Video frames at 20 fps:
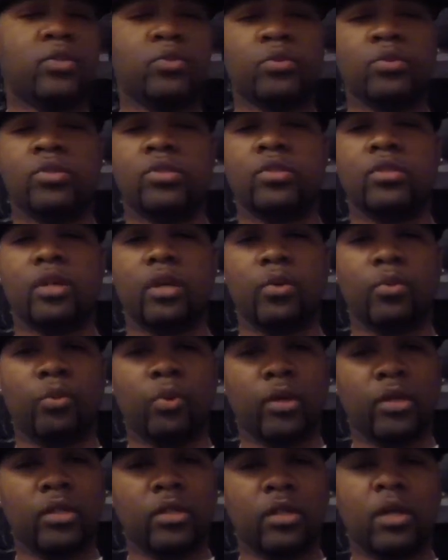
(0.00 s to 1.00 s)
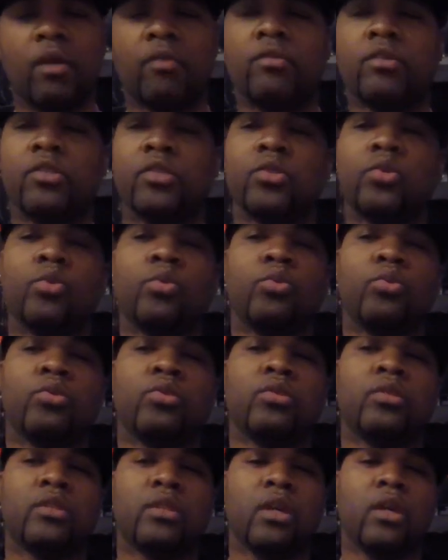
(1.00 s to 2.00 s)
this was one of the
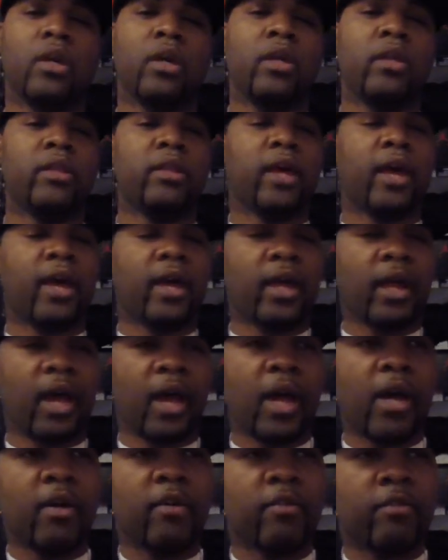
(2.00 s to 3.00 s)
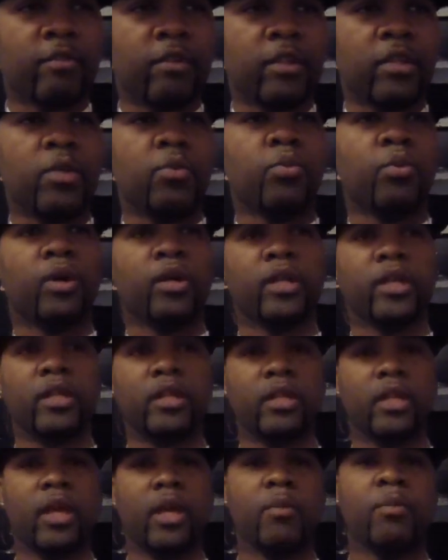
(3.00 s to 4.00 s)
shoes that I really
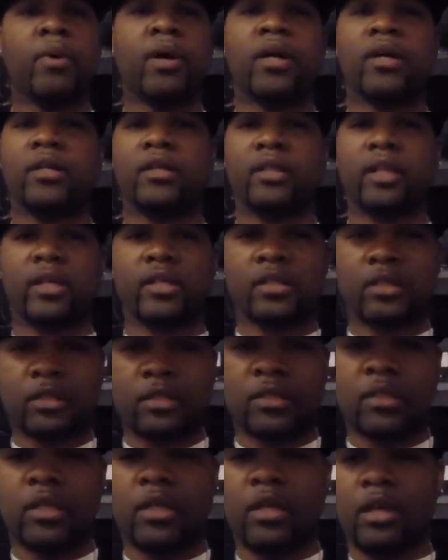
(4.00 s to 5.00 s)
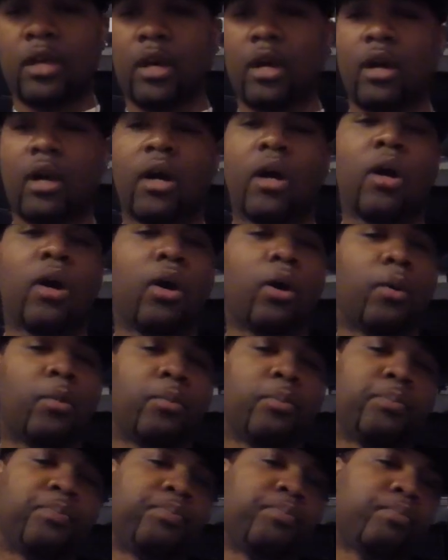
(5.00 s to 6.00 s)
wanted in my collection. I
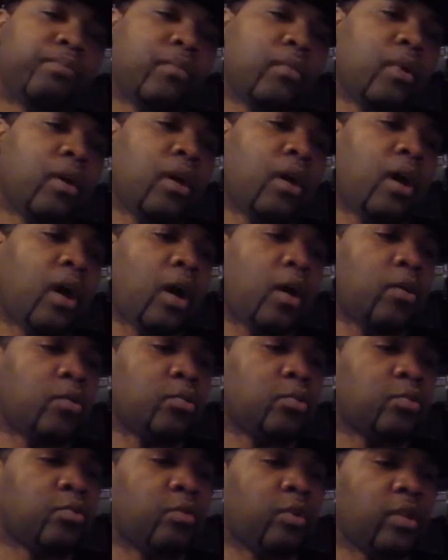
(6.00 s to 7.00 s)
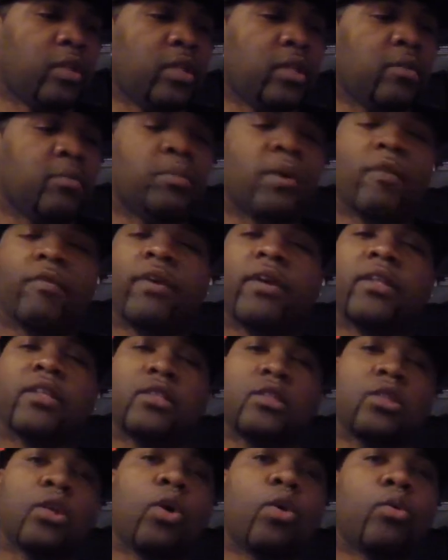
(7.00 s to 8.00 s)
was really, matter of fact,
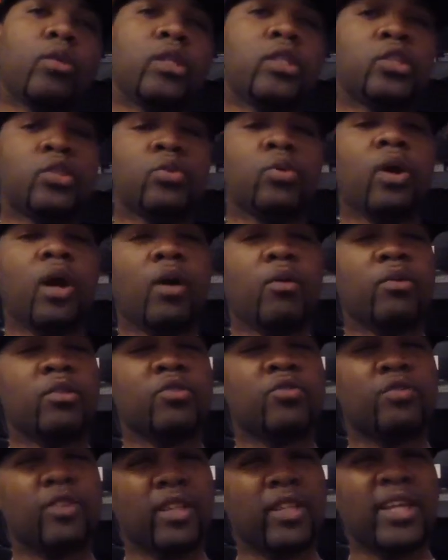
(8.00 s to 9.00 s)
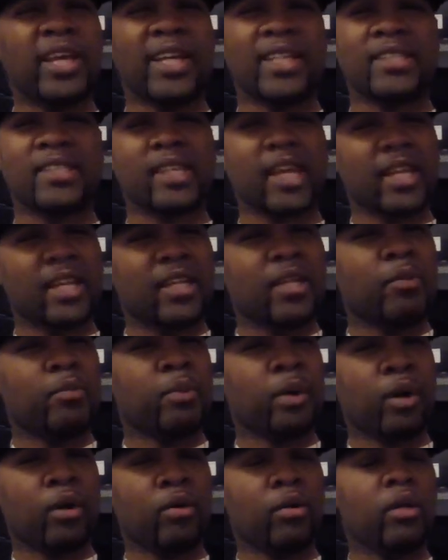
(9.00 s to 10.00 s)
this is the only shoe I was really excited
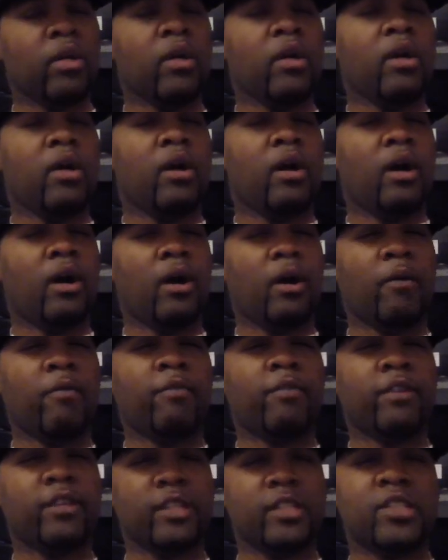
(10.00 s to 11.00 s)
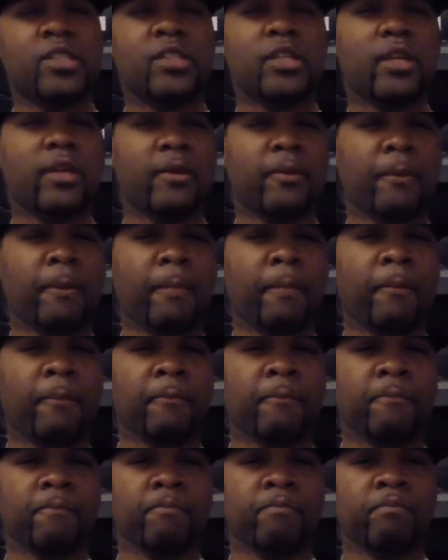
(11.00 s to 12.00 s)
about for this year
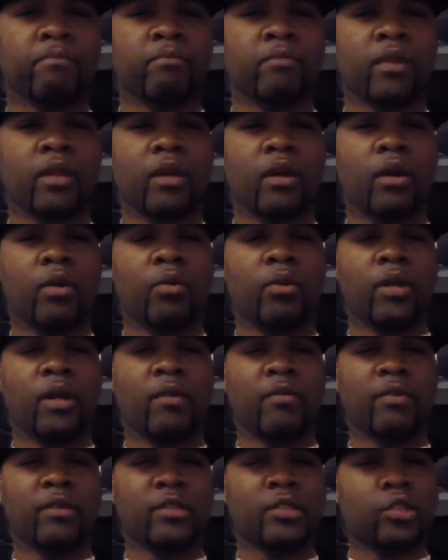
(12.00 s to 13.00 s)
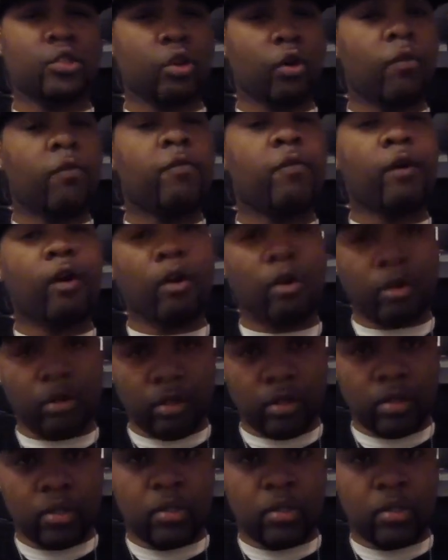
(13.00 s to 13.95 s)
or whatever so far.